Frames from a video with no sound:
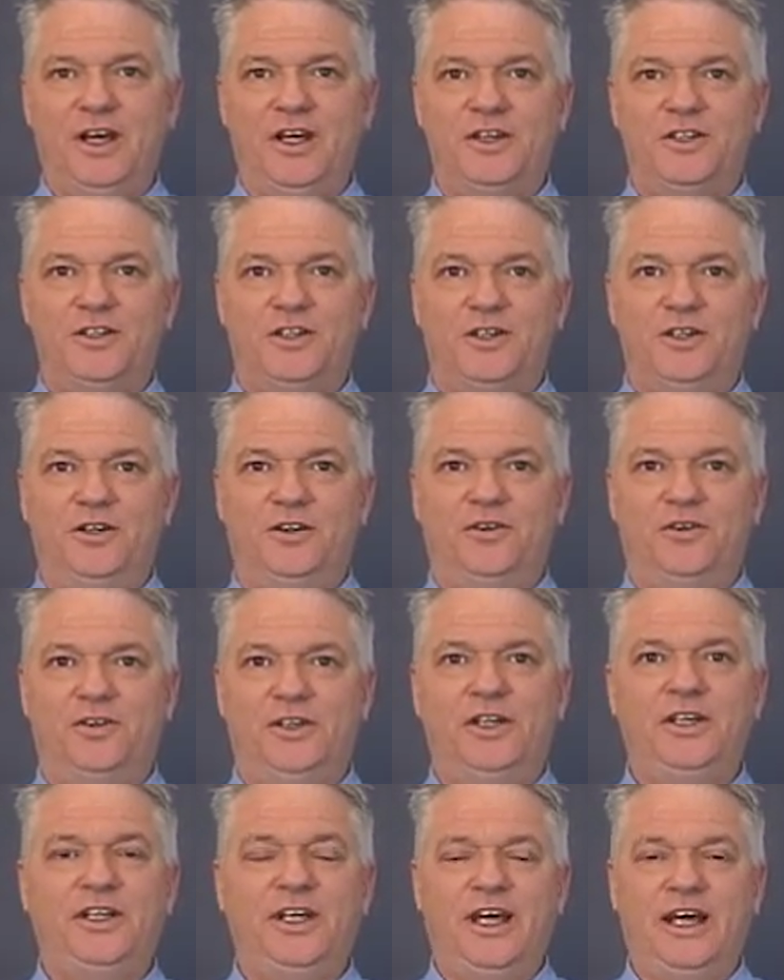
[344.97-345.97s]
So you don't
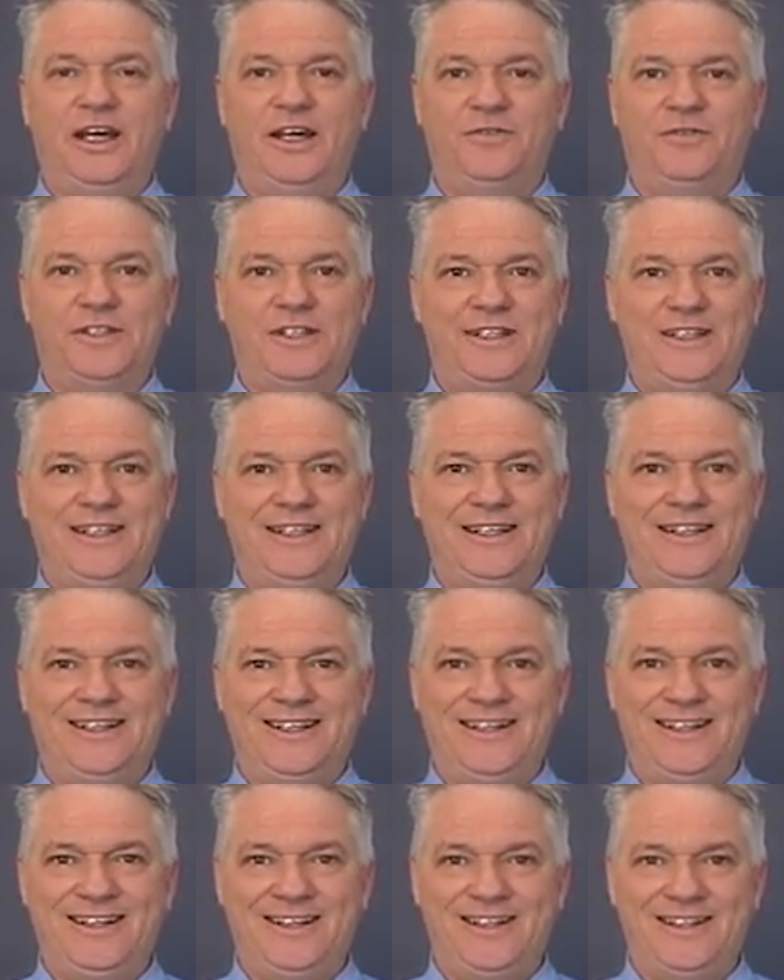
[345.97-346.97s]
need to have
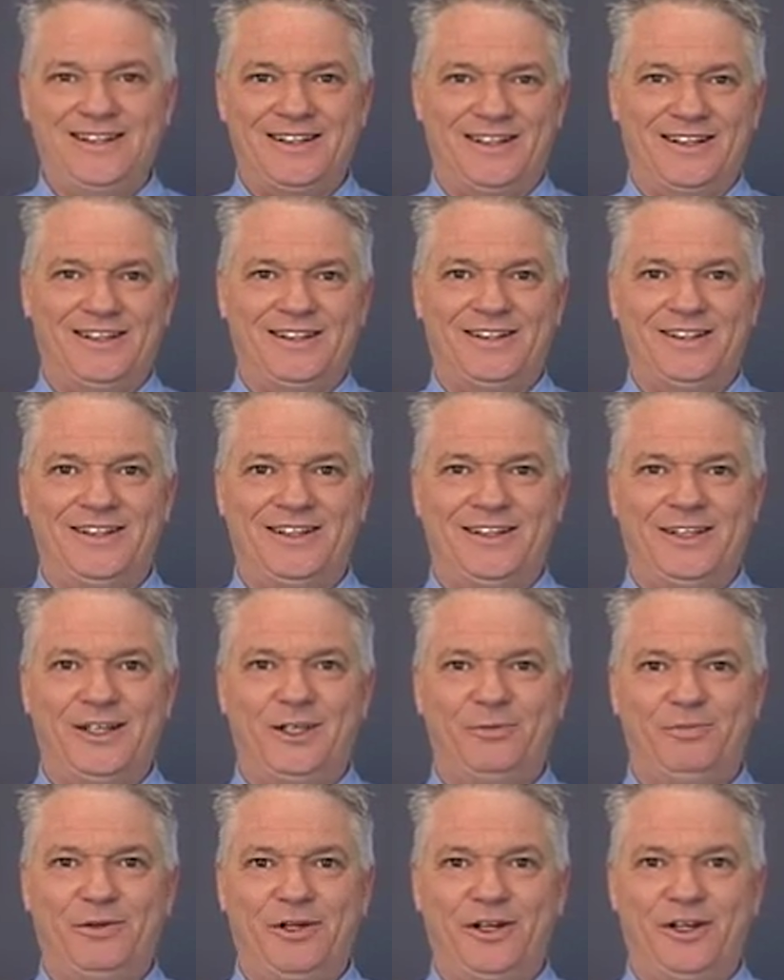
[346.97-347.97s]
CDs and a
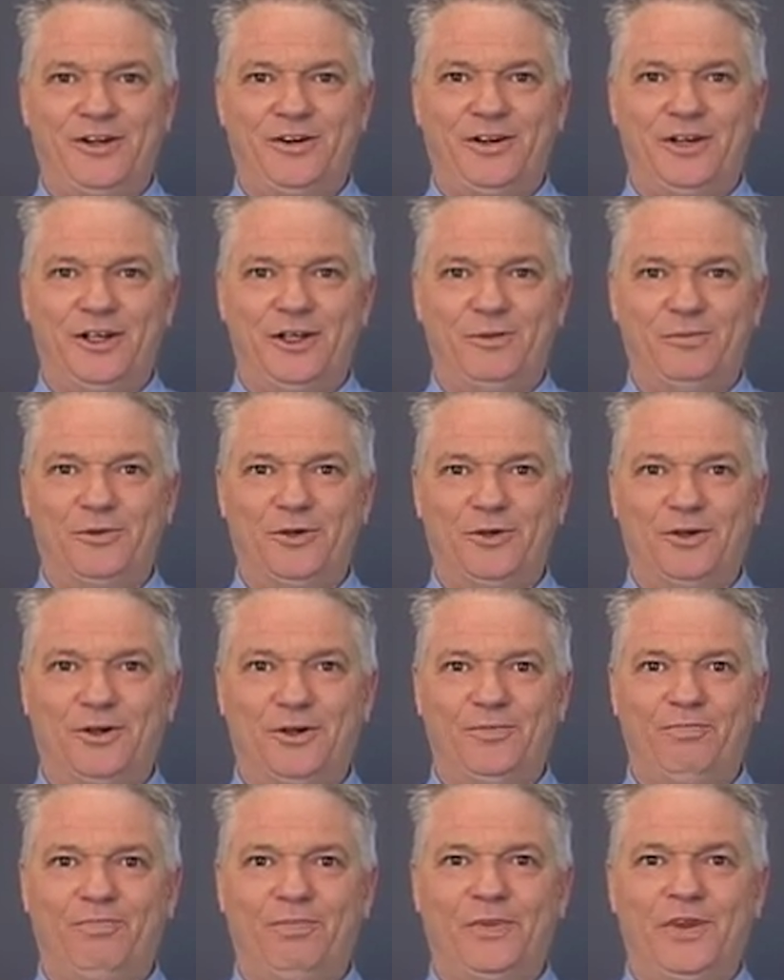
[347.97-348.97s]
CD player
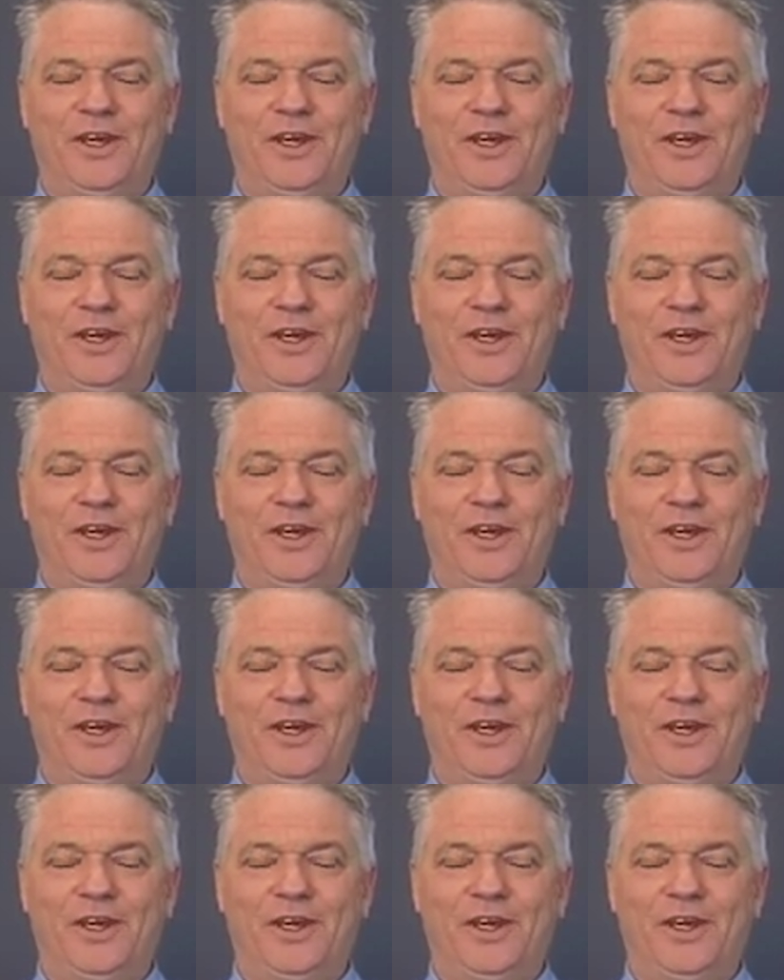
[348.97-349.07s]
anymore.